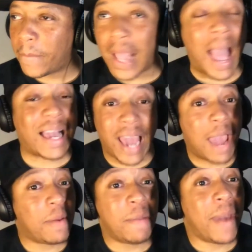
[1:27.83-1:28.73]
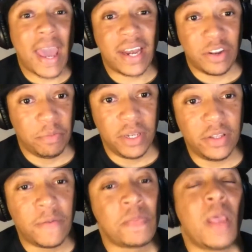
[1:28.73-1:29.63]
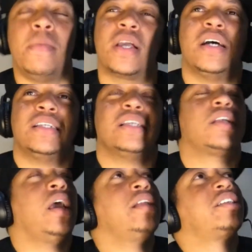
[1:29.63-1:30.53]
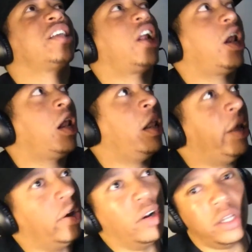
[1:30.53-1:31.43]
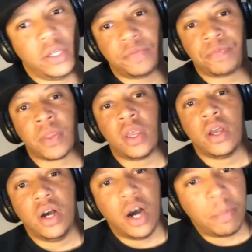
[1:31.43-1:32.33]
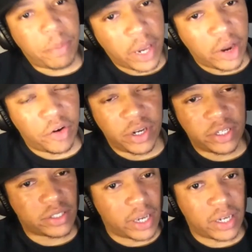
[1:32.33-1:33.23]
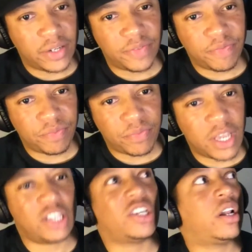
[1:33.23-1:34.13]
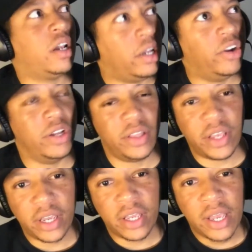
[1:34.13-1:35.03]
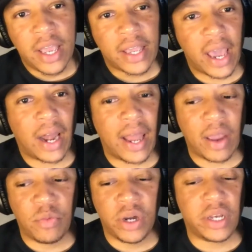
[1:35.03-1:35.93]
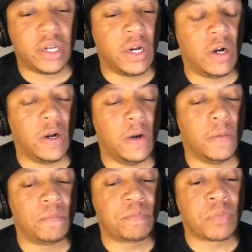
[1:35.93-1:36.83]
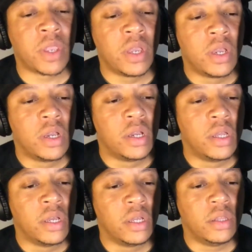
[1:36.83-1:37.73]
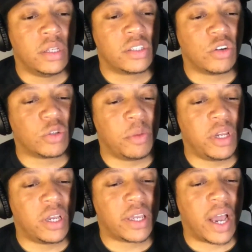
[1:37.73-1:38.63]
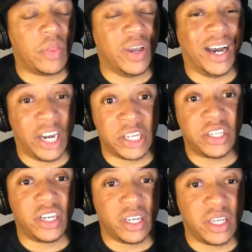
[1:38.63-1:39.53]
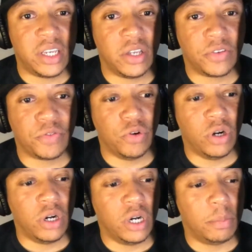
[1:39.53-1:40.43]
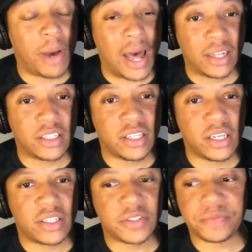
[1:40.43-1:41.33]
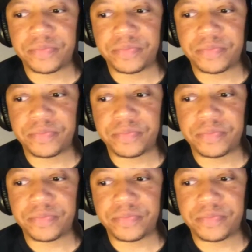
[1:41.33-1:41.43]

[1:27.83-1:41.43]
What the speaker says: I can't be mad at them either, because it's clearly a parody site. It's clearly that. Kind of like what the social media account The Onion is for politics.